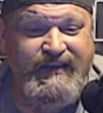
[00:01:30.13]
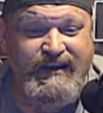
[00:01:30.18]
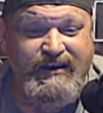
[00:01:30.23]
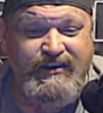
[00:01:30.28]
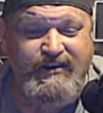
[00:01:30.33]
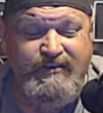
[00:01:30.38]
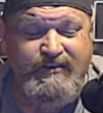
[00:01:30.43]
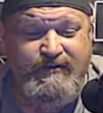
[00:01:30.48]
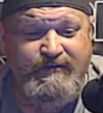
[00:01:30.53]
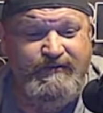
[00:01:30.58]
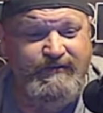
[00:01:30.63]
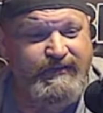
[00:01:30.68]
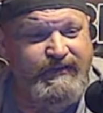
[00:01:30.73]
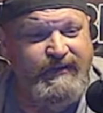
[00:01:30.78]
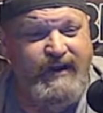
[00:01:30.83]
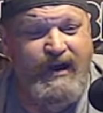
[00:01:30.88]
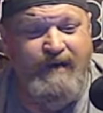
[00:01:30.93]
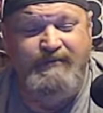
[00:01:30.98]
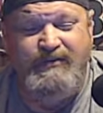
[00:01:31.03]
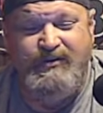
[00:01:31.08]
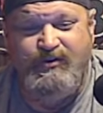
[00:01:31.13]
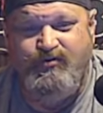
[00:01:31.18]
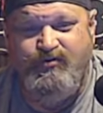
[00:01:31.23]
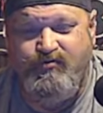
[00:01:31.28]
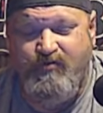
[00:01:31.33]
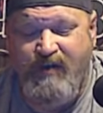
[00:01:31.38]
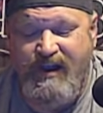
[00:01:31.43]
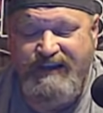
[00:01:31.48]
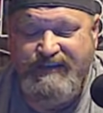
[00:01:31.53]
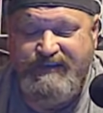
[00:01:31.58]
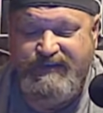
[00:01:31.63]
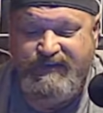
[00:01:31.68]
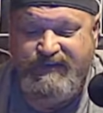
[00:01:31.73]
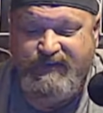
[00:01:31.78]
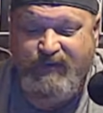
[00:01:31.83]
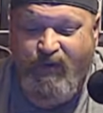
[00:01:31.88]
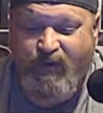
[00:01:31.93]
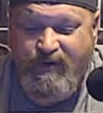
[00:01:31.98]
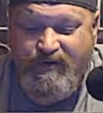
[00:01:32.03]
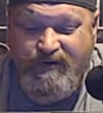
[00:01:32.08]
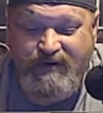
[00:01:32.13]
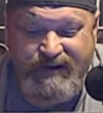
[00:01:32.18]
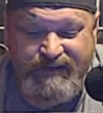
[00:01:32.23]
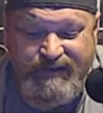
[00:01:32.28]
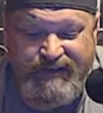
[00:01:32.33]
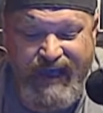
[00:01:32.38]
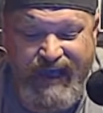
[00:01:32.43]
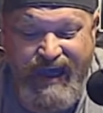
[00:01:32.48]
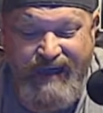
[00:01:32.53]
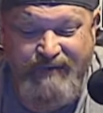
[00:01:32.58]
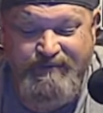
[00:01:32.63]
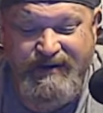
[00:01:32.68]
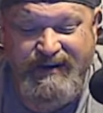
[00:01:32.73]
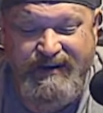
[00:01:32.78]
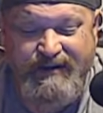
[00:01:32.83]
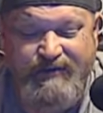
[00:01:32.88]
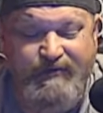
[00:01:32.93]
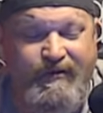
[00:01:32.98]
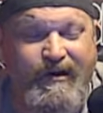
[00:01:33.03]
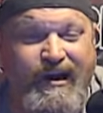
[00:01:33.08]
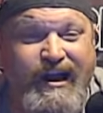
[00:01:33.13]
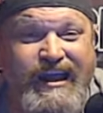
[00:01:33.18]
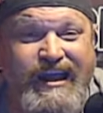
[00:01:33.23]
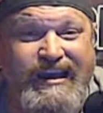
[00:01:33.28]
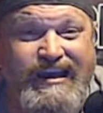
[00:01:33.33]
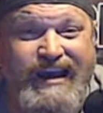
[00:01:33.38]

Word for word: the news. Couple great stories happening right